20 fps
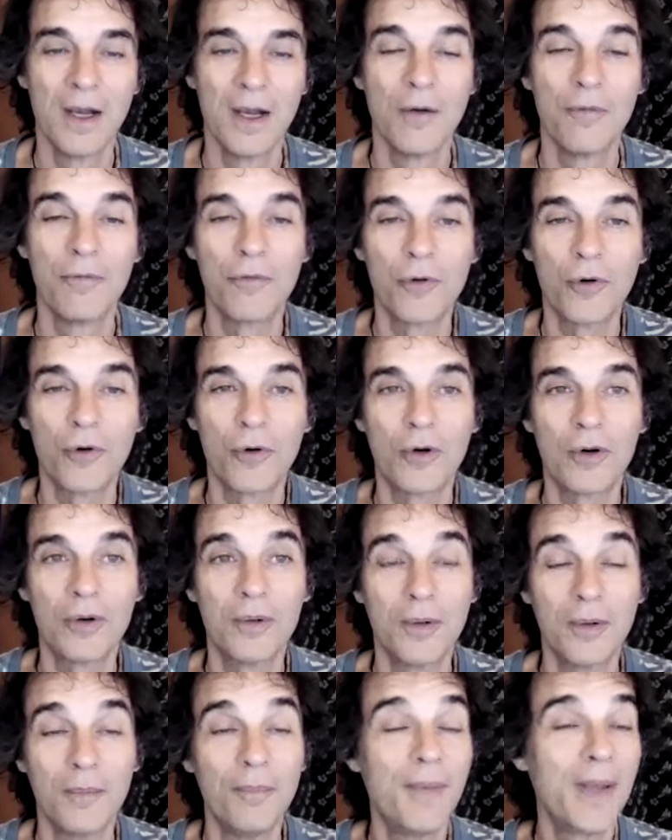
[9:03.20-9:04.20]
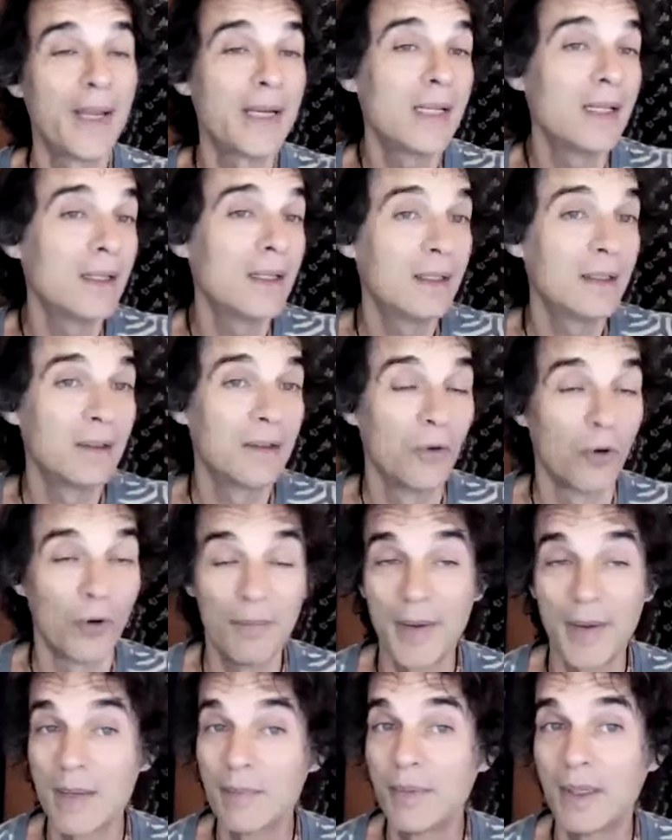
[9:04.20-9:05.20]
For many, or
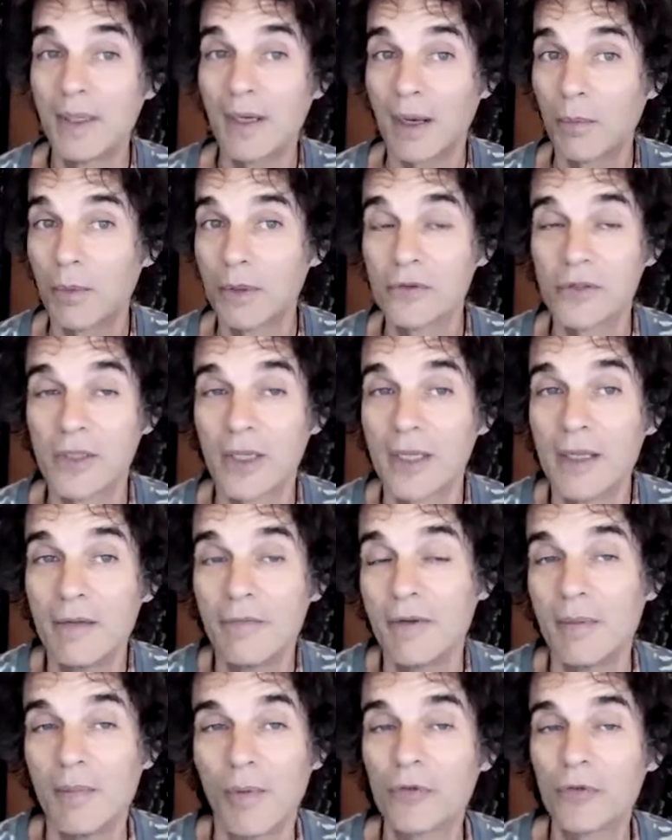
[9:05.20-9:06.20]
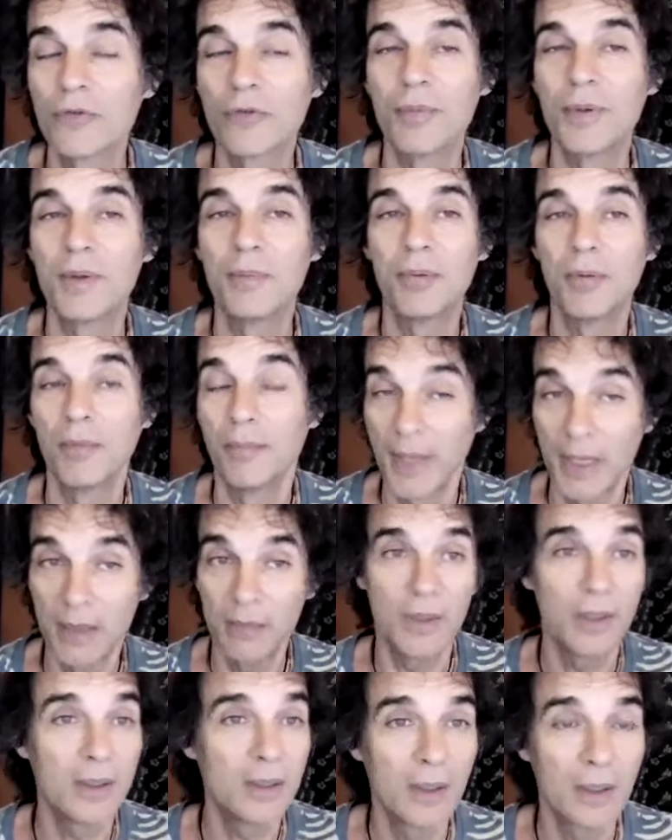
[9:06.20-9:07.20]
maybe I would say even most people,
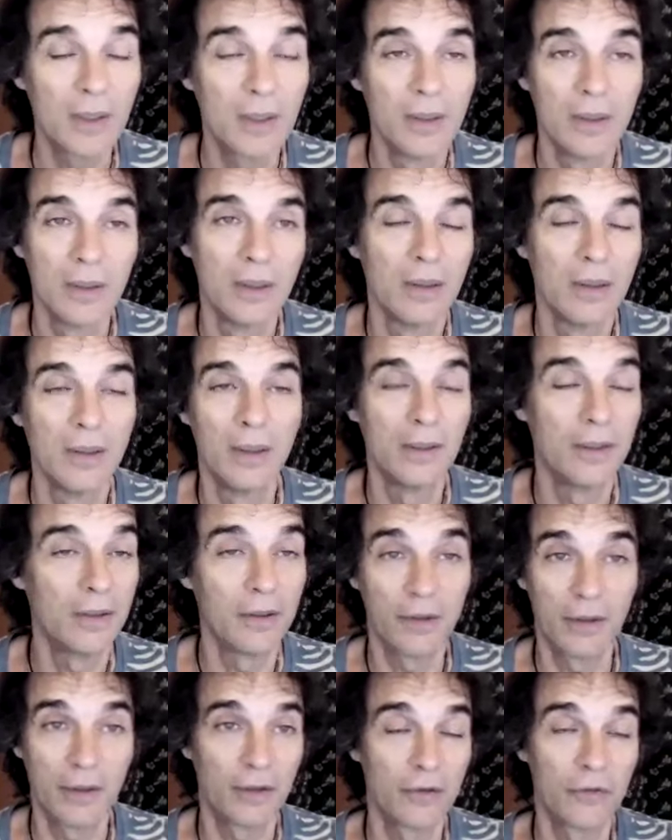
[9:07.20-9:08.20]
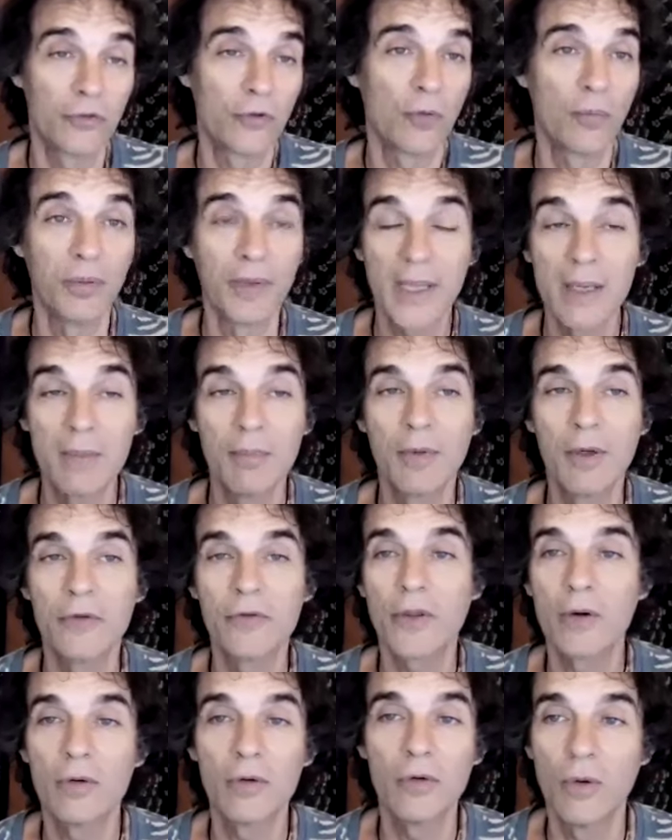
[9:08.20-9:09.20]
maybe, and there's no blame, because
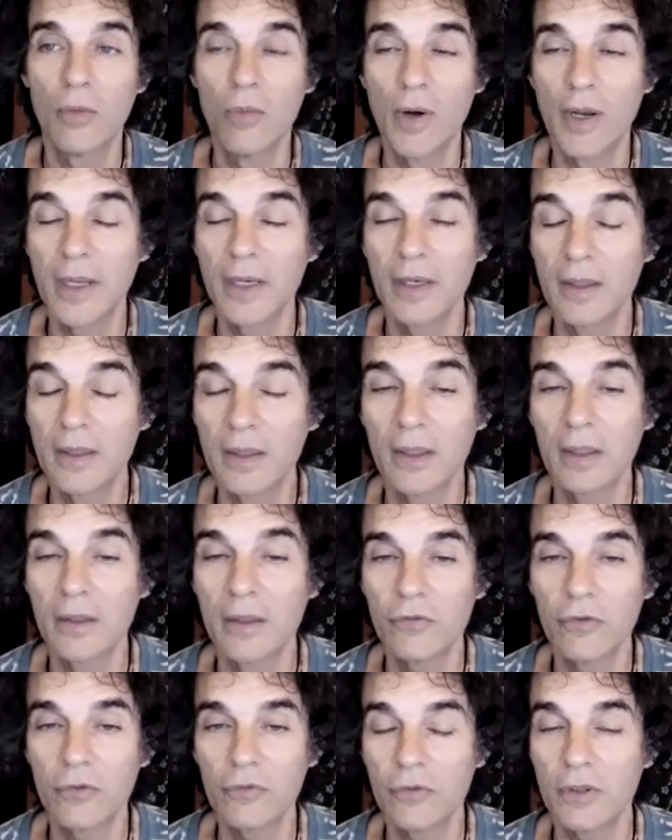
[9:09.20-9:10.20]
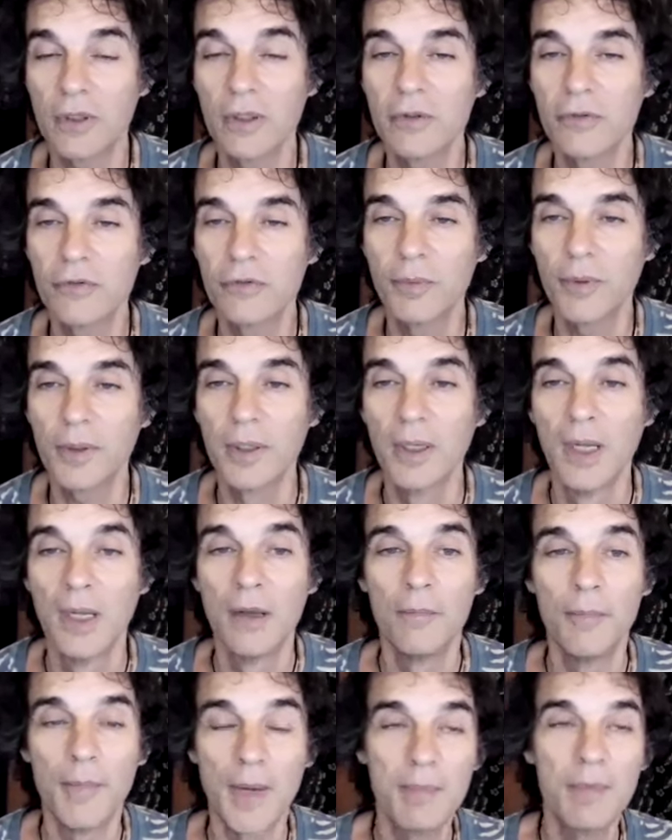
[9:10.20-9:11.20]
I don't know why anything is as it is, but
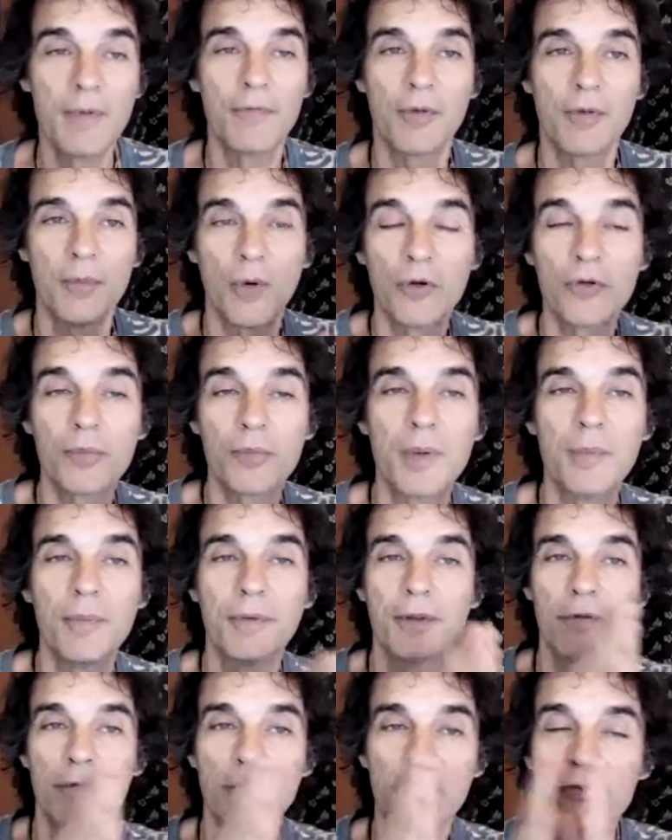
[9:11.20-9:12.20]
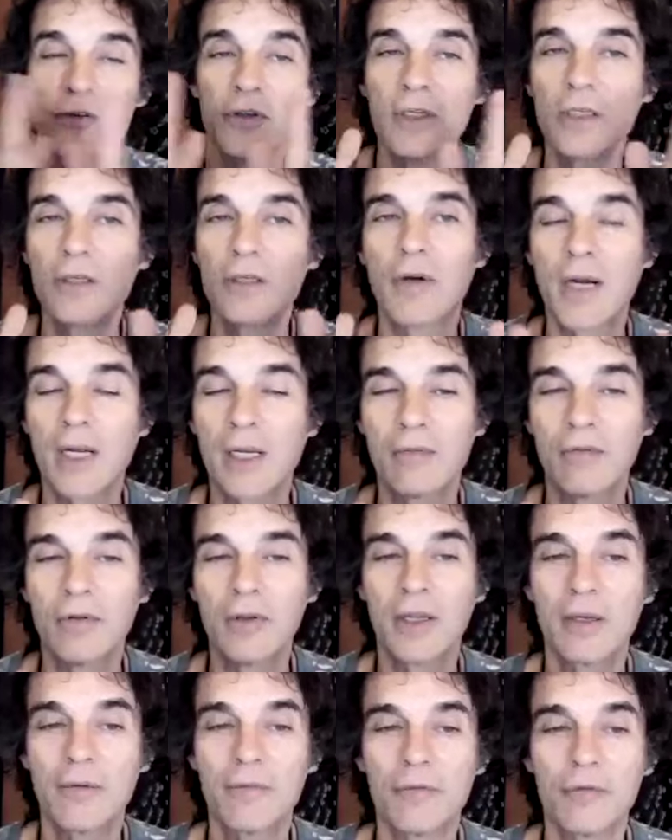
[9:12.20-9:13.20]
maybe for most people, there isn't a crack of
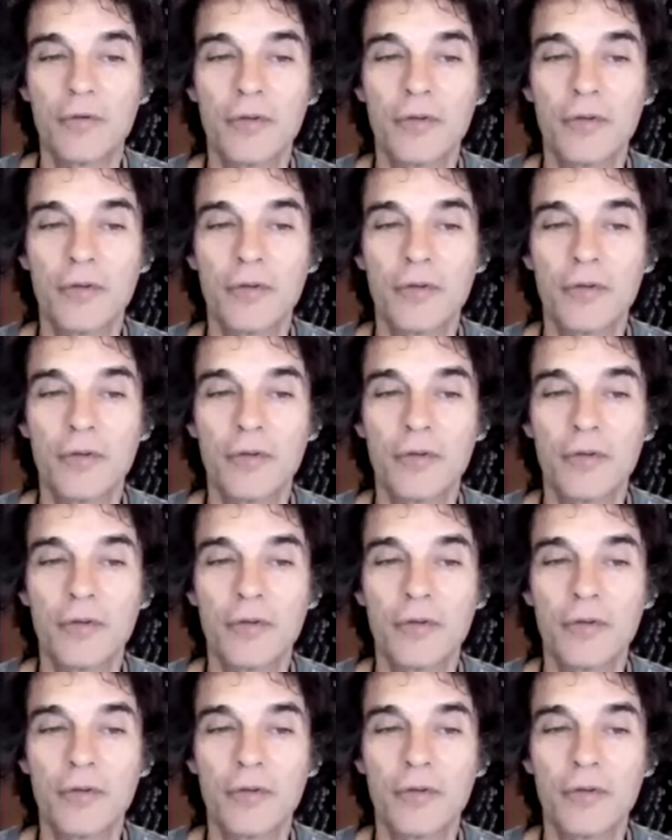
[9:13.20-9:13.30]
light for